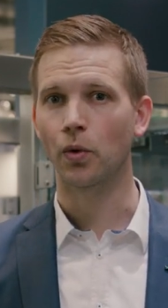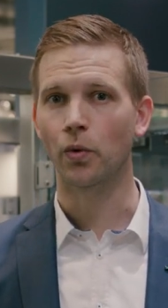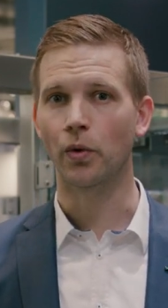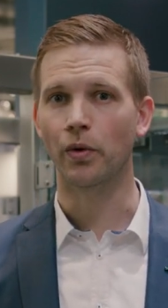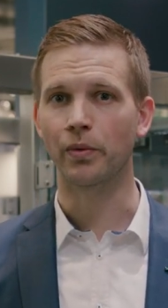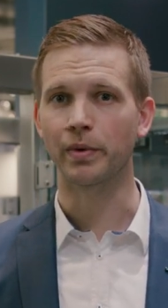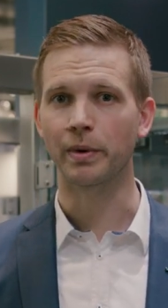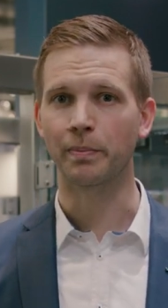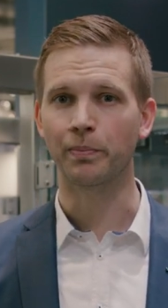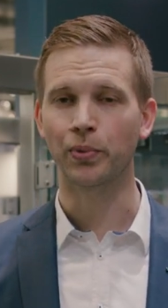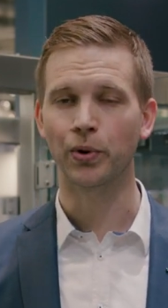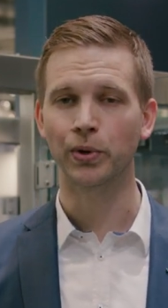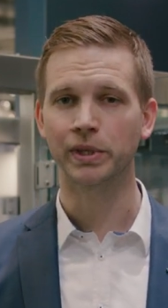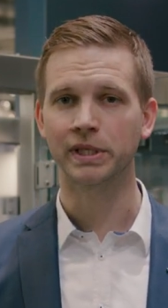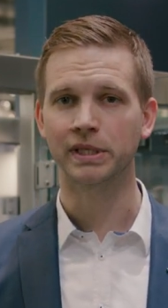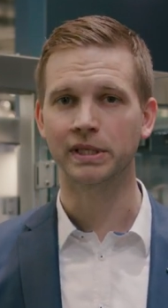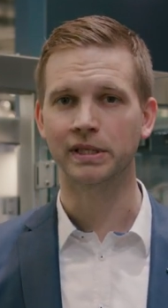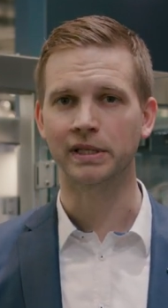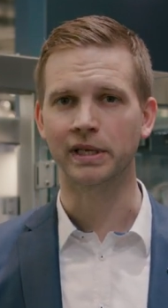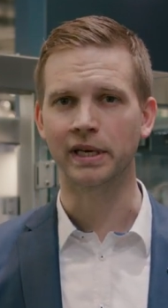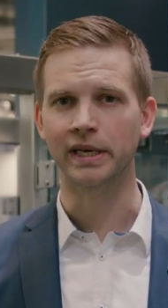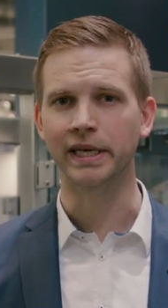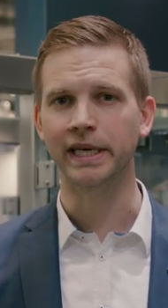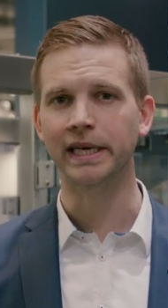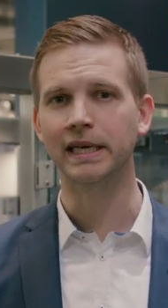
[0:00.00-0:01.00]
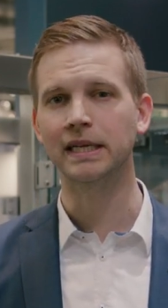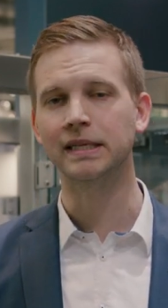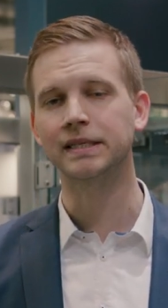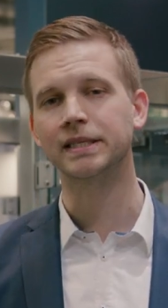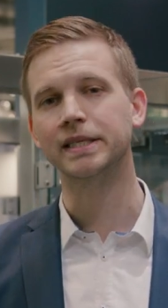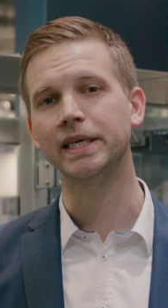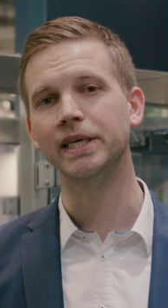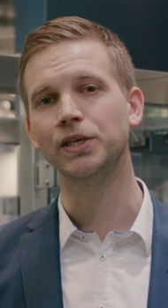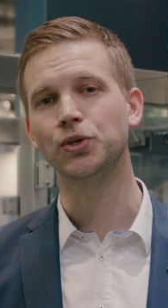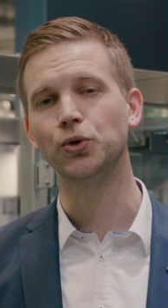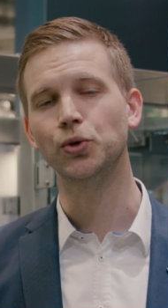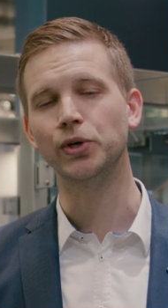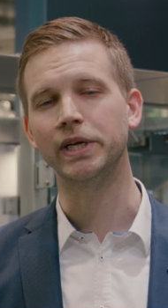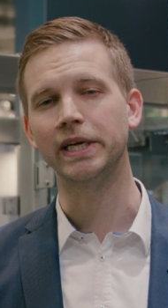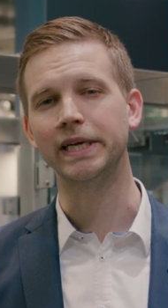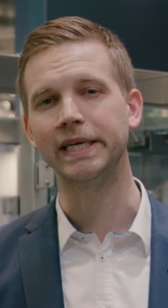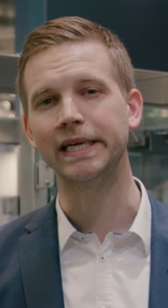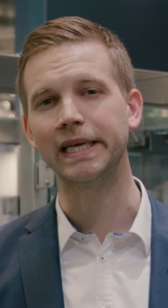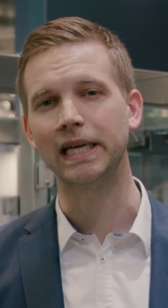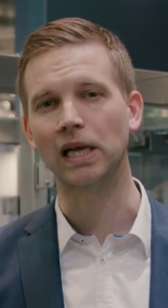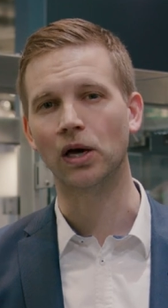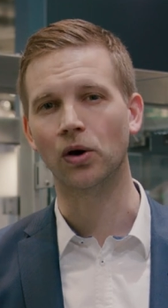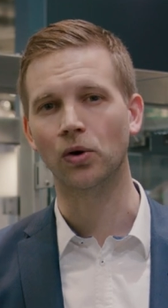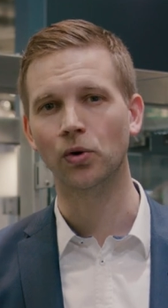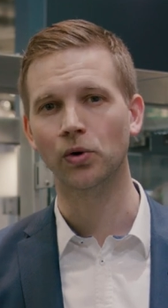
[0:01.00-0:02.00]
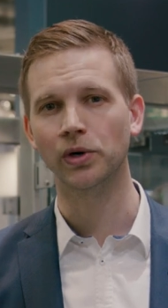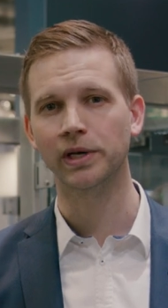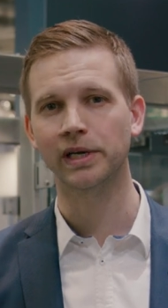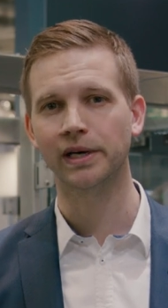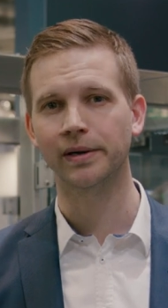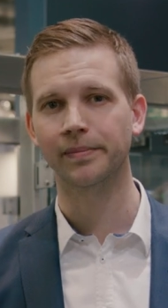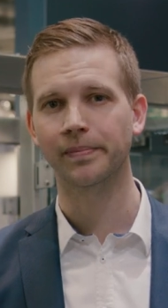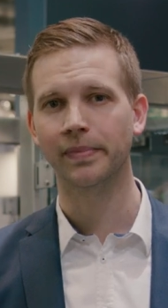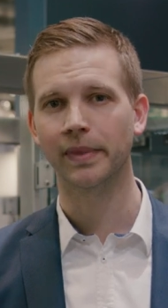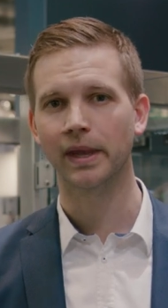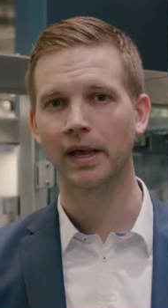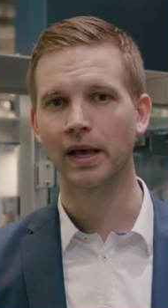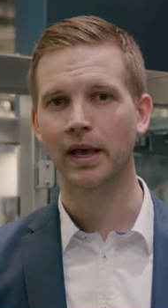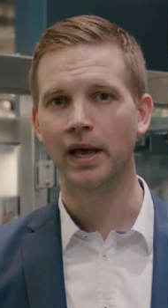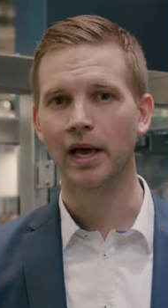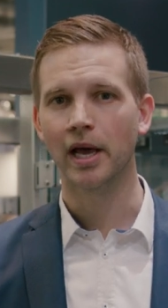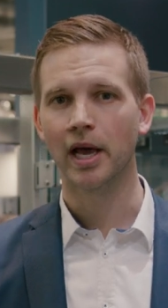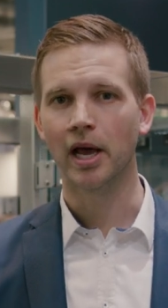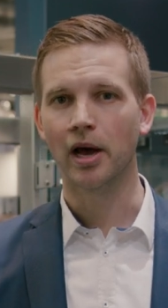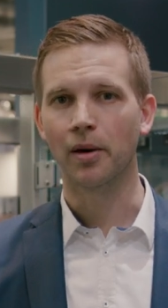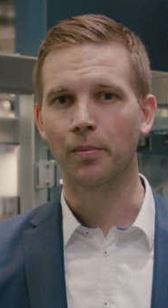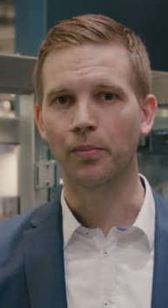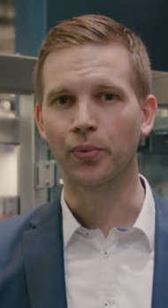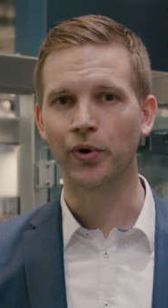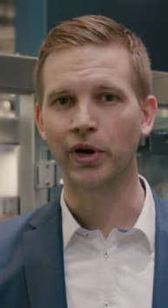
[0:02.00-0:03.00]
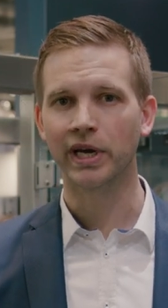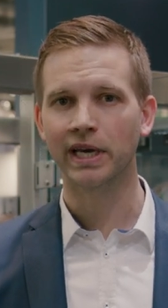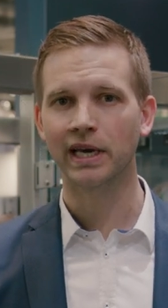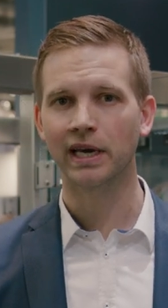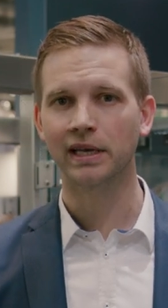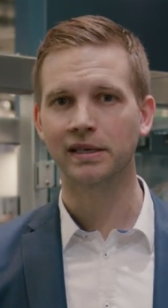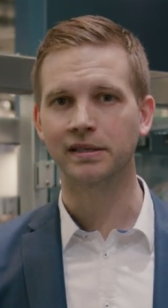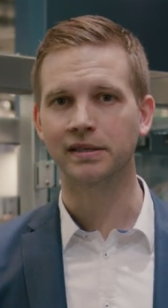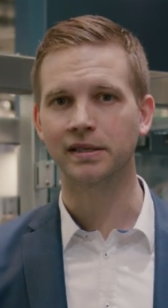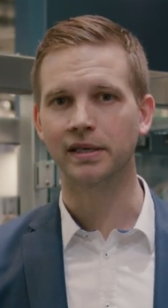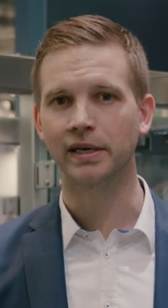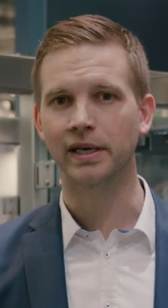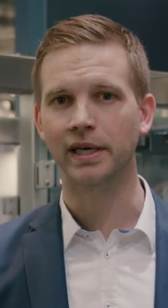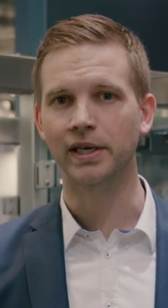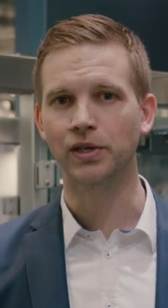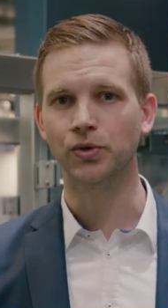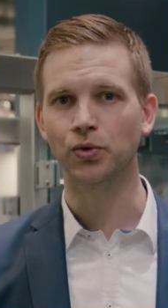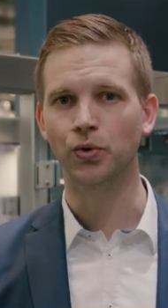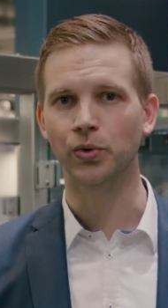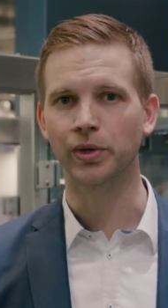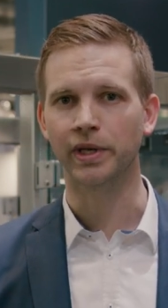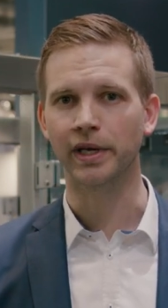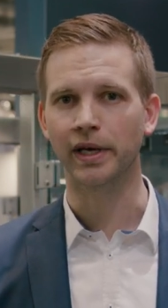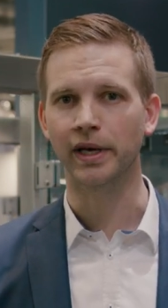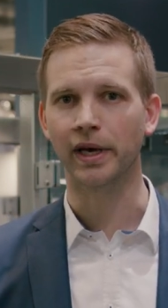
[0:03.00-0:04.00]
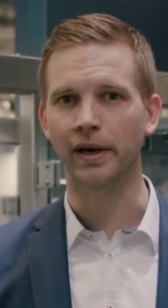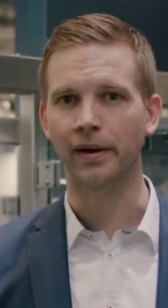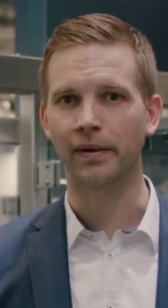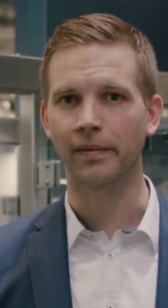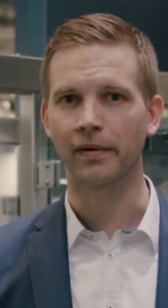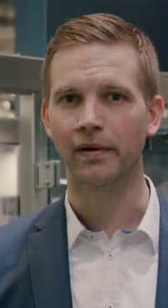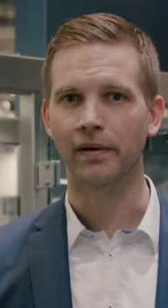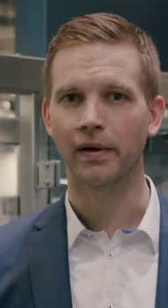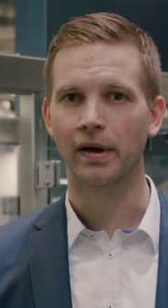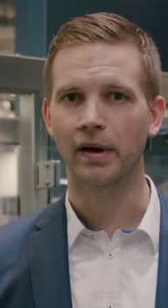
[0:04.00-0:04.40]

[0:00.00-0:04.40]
where we put the needles into the needle holder, bring it into the